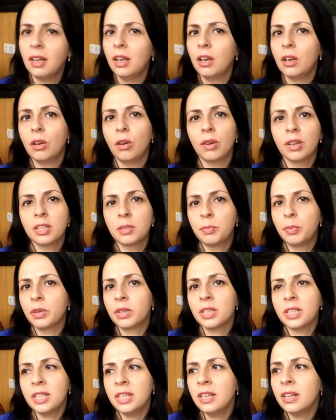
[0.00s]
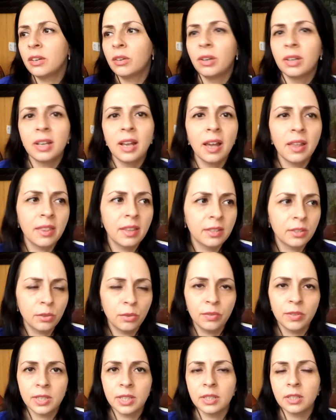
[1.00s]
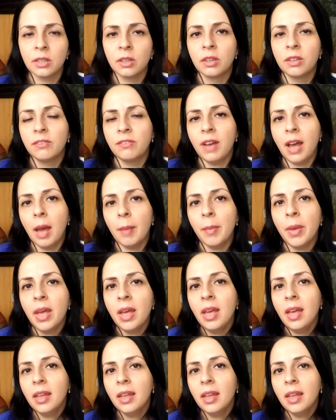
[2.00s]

I don't know, Expertier and other services on the web